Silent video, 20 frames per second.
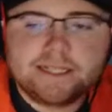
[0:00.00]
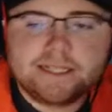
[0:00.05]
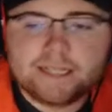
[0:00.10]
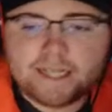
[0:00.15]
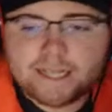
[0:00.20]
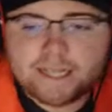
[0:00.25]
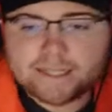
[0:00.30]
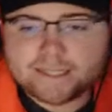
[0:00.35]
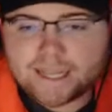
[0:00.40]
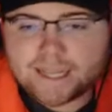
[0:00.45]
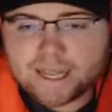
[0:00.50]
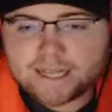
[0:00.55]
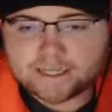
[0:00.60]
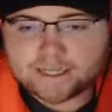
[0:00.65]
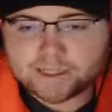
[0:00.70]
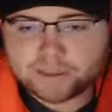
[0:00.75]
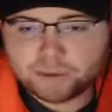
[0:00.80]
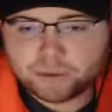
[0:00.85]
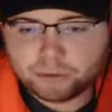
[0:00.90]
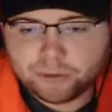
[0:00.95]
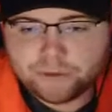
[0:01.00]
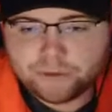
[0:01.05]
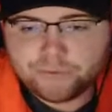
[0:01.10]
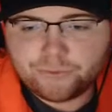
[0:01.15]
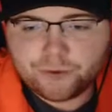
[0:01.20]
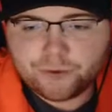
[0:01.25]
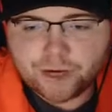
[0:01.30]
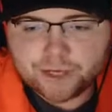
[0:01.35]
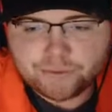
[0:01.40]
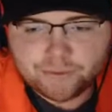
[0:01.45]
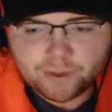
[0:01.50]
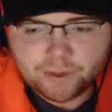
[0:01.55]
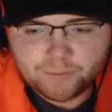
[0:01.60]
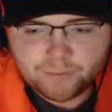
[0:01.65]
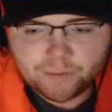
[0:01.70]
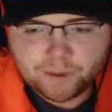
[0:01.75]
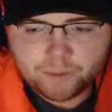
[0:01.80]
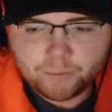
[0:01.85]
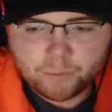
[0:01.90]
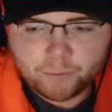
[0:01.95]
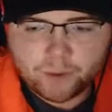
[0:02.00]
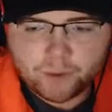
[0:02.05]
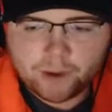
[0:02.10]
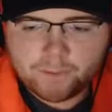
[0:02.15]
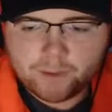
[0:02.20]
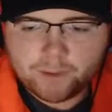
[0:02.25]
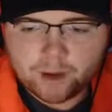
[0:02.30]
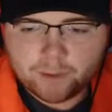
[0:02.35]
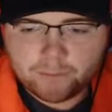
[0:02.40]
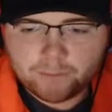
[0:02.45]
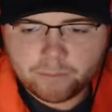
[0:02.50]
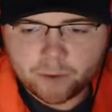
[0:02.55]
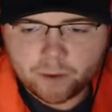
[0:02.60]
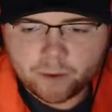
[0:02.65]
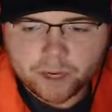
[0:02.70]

a lot to ask three freshmen to be your primary ball